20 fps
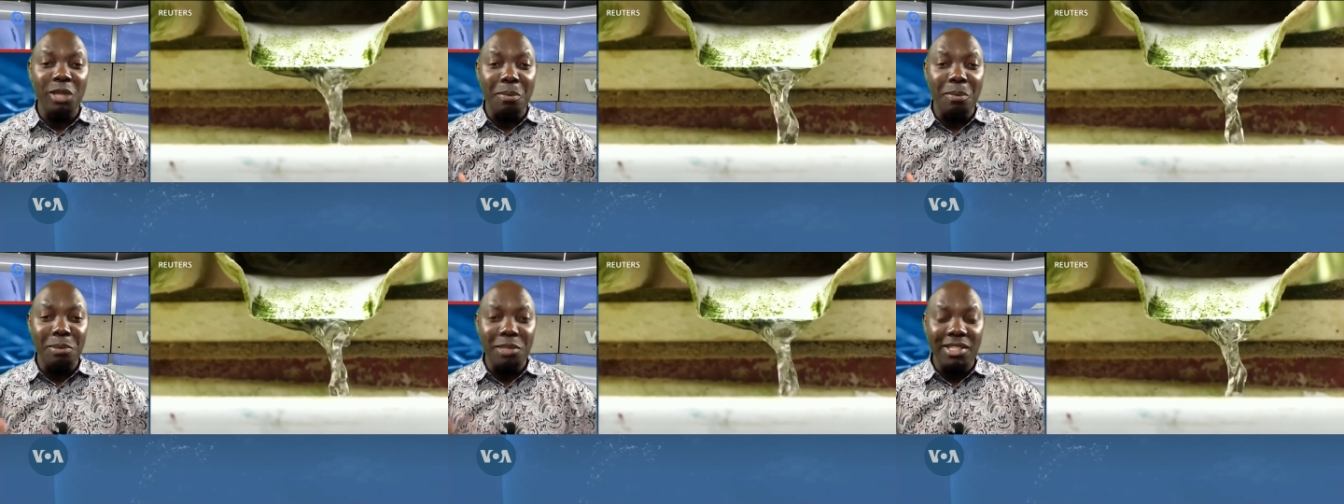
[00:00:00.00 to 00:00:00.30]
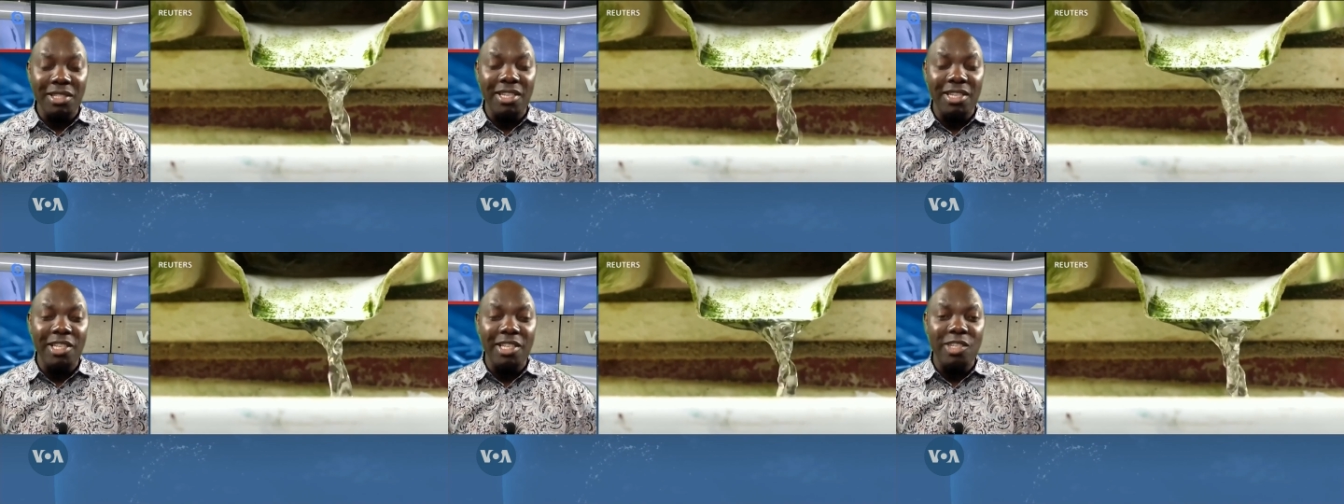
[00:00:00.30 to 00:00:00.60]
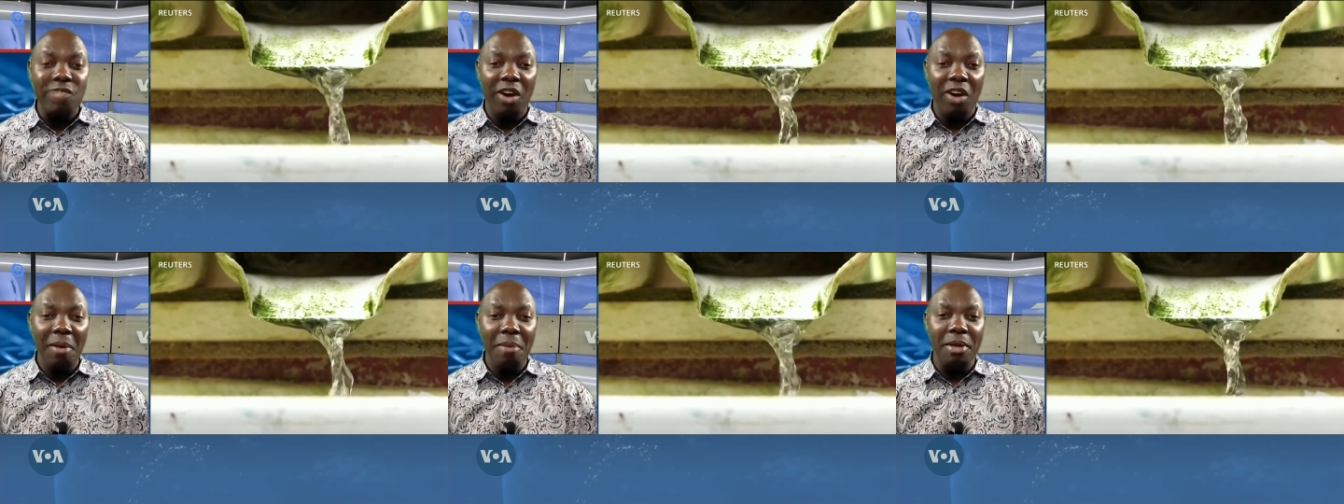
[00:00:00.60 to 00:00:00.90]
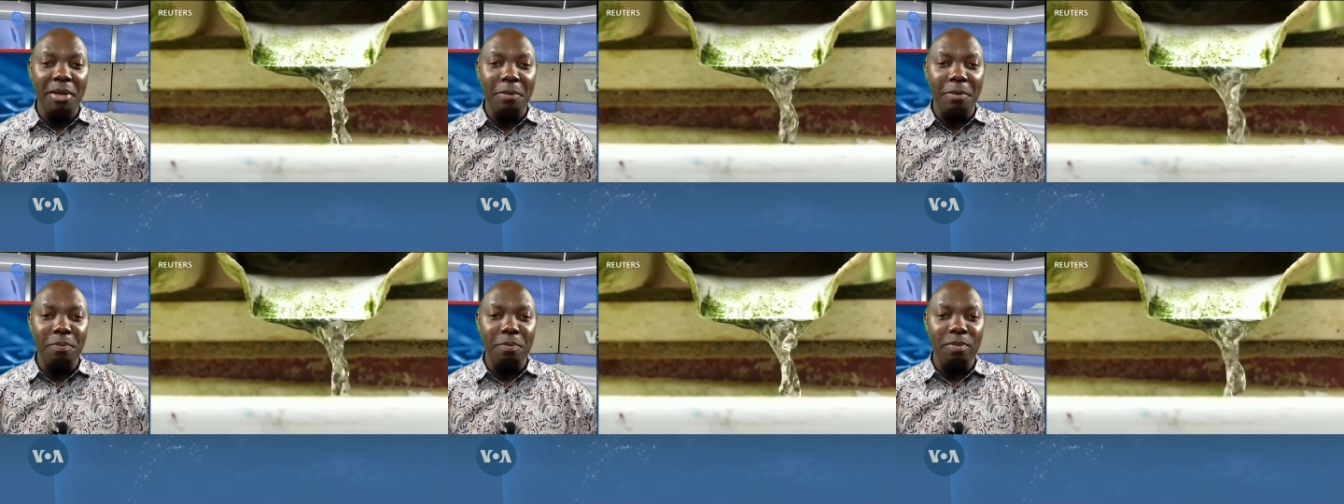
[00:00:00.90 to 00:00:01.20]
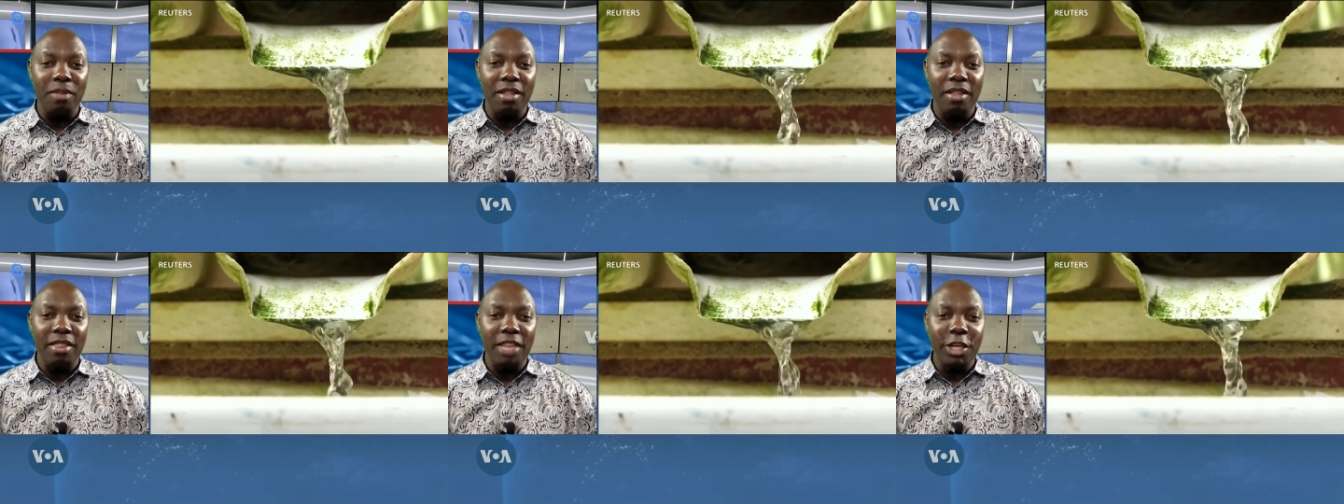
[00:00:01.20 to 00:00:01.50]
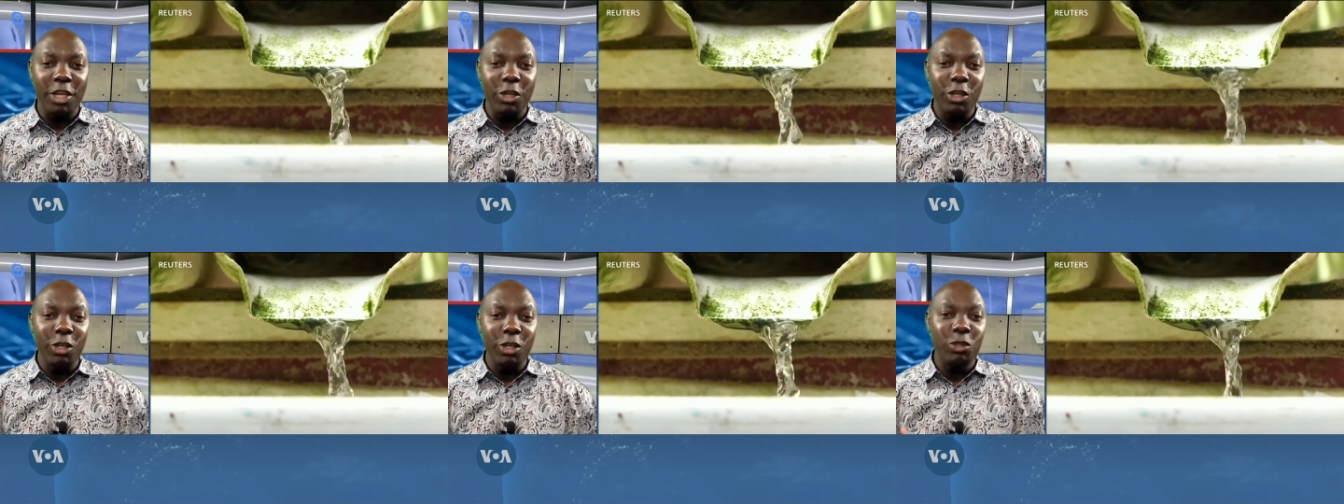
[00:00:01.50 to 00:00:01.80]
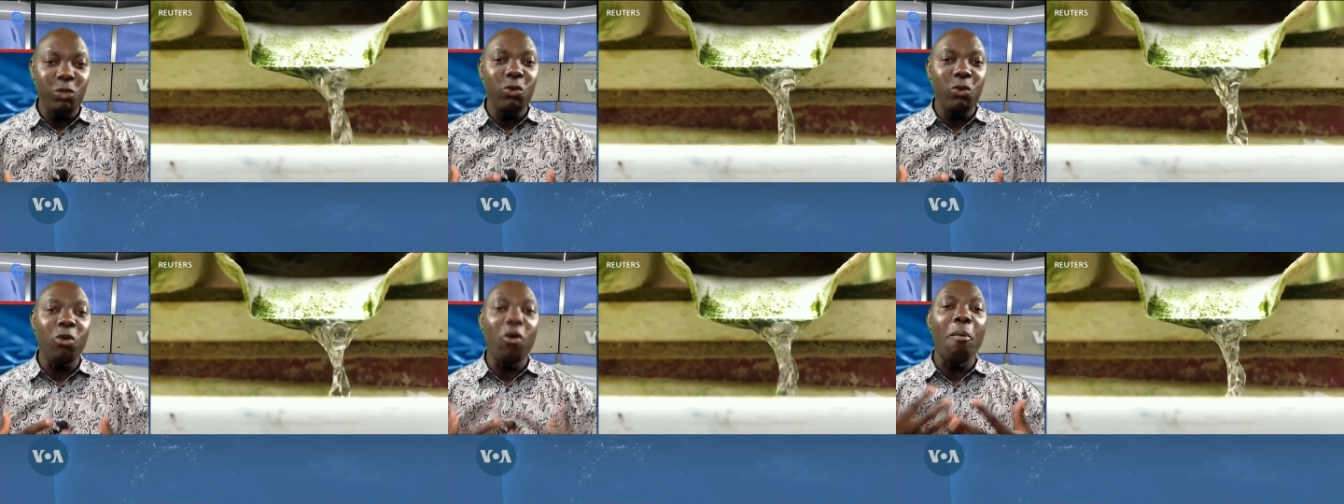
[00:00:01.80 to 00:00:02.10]
subsistence farming. They
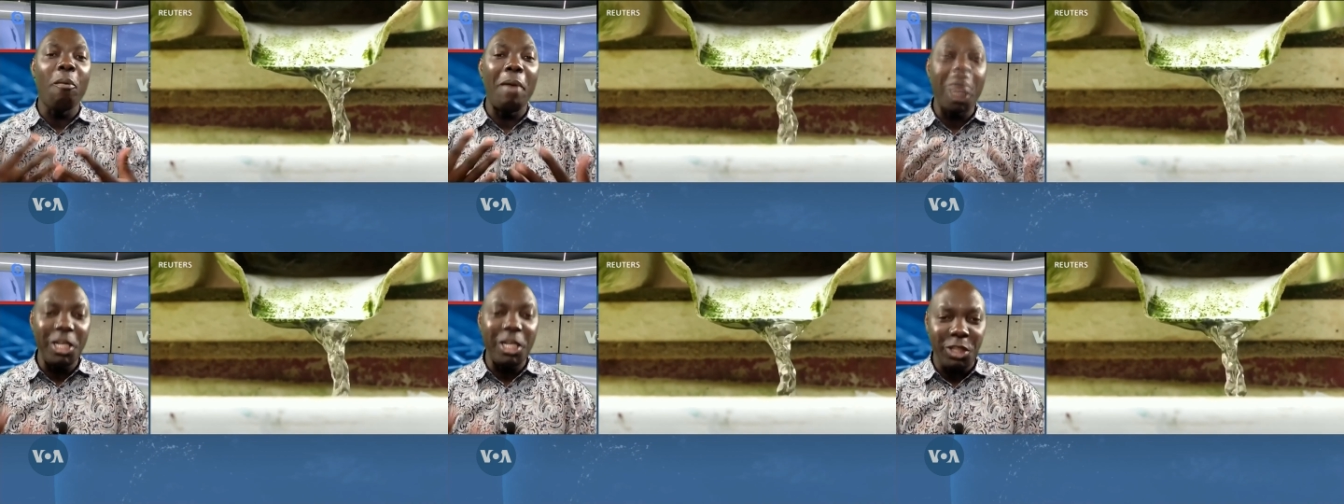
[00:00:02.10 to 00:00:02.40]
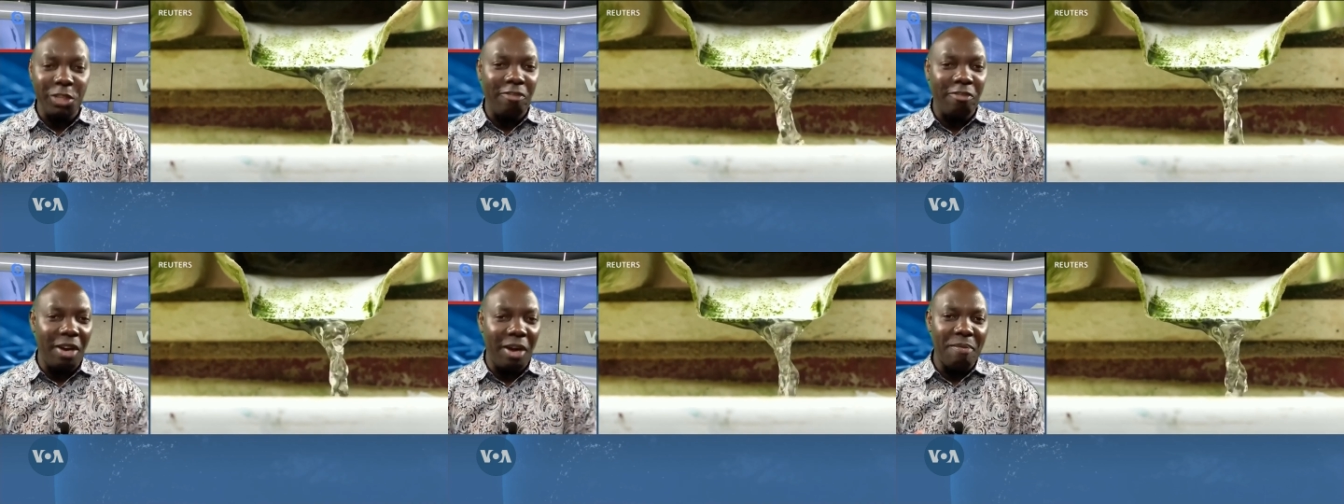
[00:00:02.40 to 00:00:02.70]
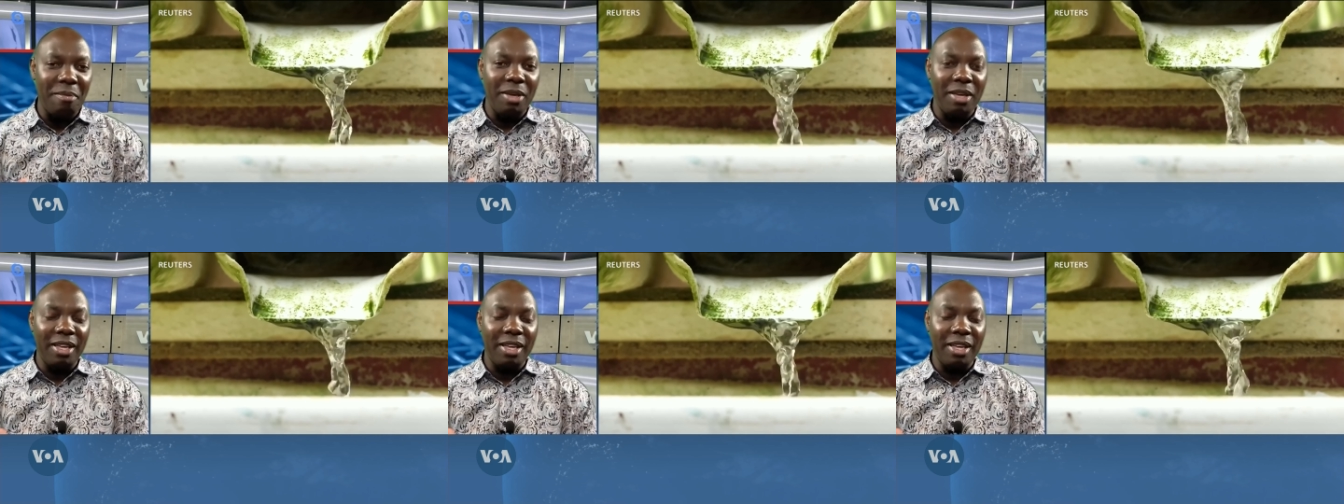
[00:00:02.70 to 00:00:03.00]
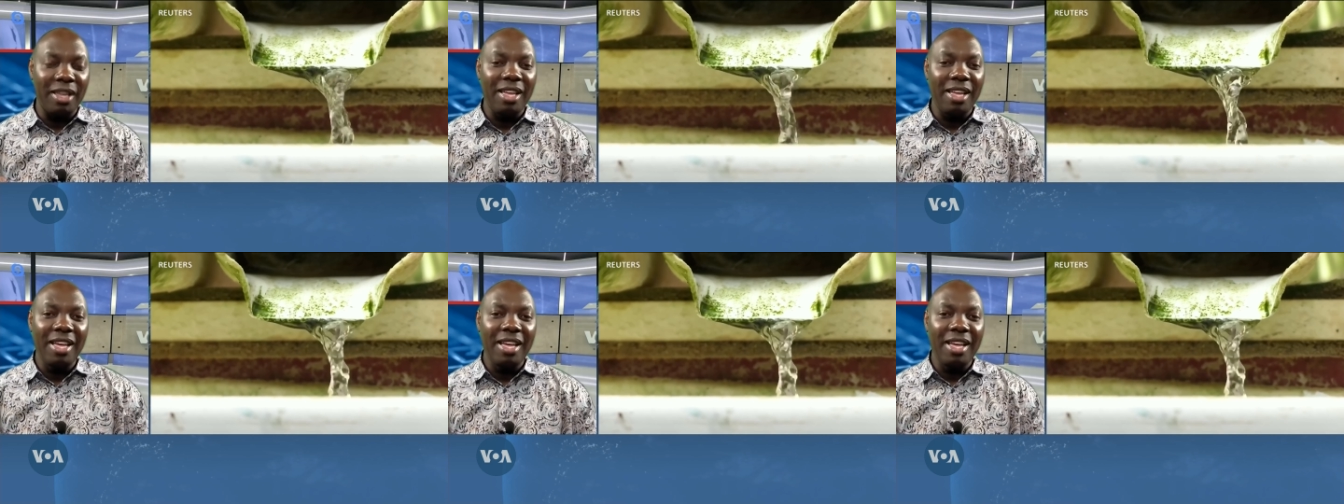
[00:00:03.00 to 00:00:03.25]
don't do commercial farming.